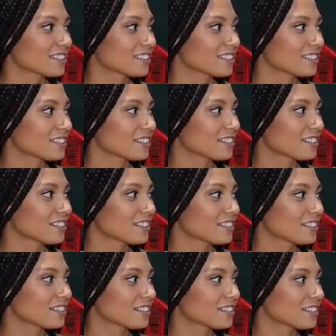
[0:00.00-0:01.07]

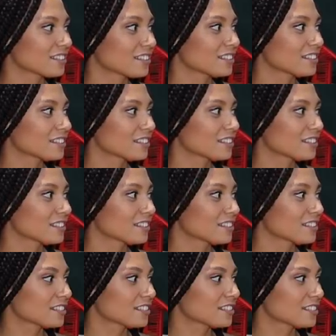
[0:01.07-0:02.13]

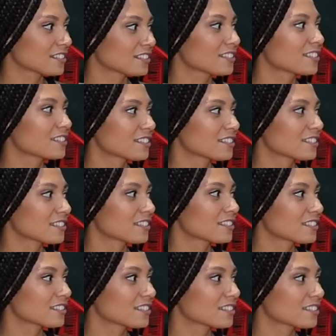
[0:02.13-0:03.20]

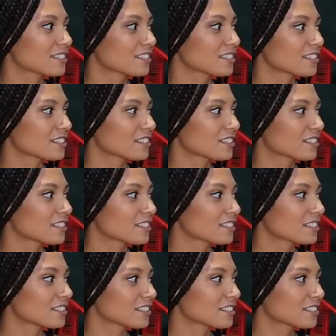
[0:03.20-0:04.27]

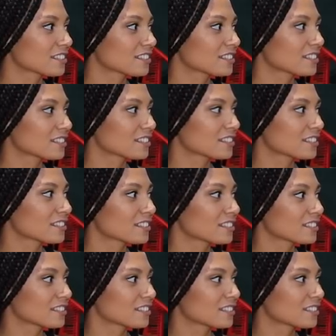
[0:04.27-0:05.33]

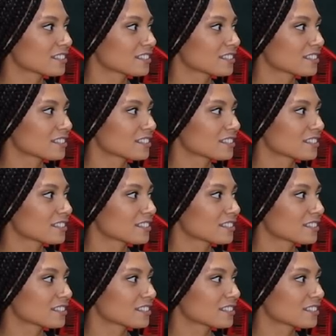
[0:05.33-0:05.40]
(silent)